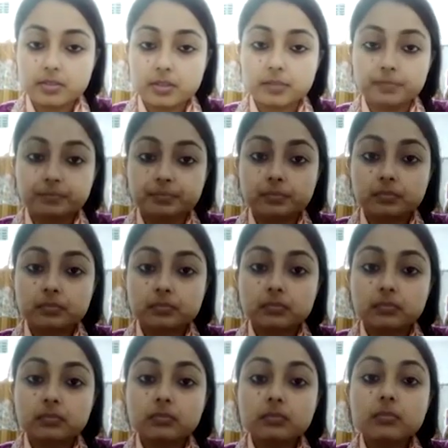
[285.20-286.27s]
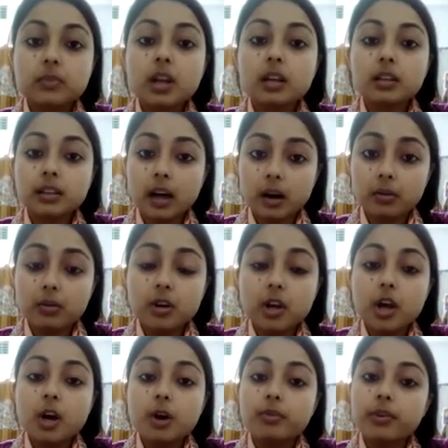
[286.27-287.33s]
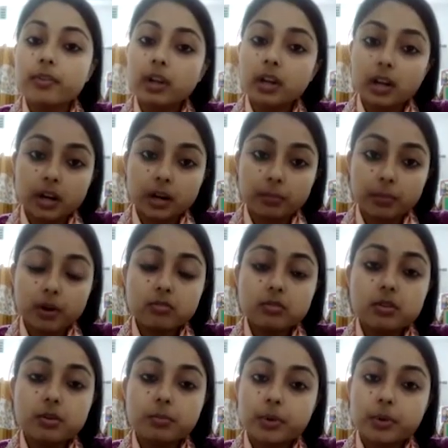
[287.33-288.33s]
Now we will learn about personification.